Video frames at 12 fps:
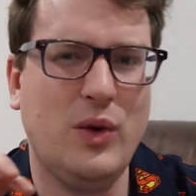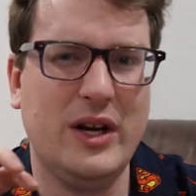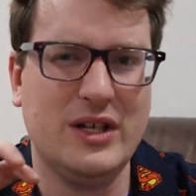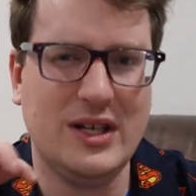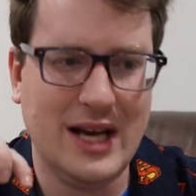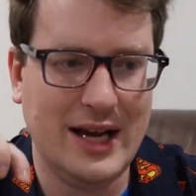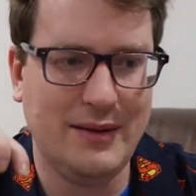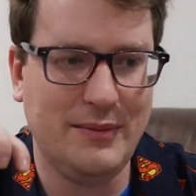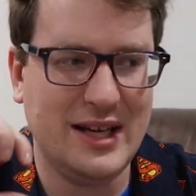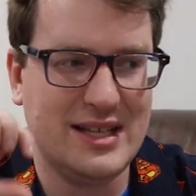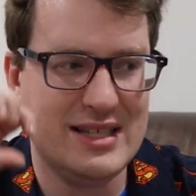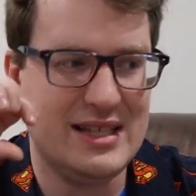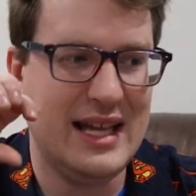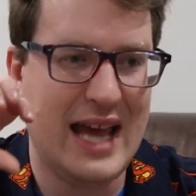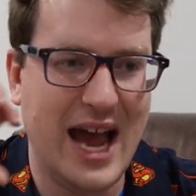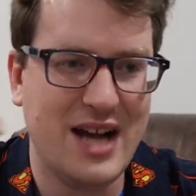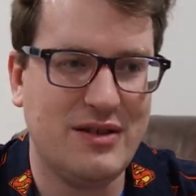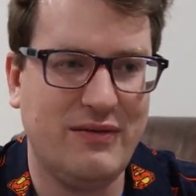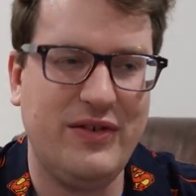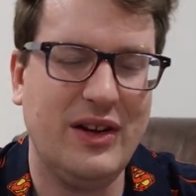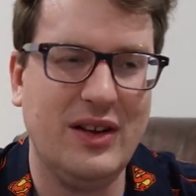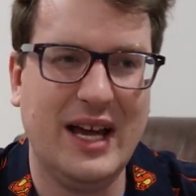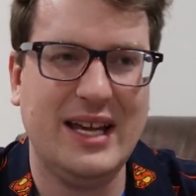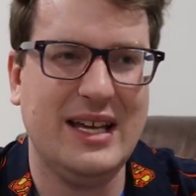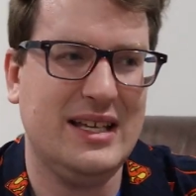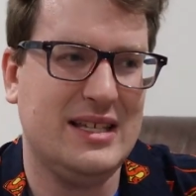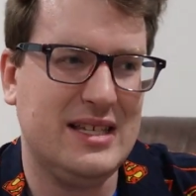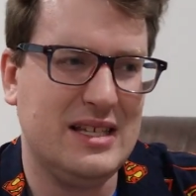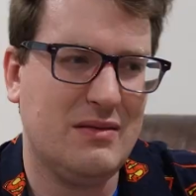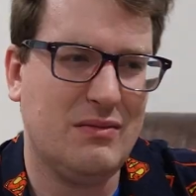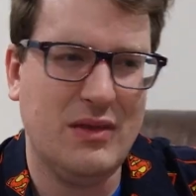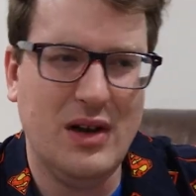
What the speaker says: which kind of makes the action feel like it's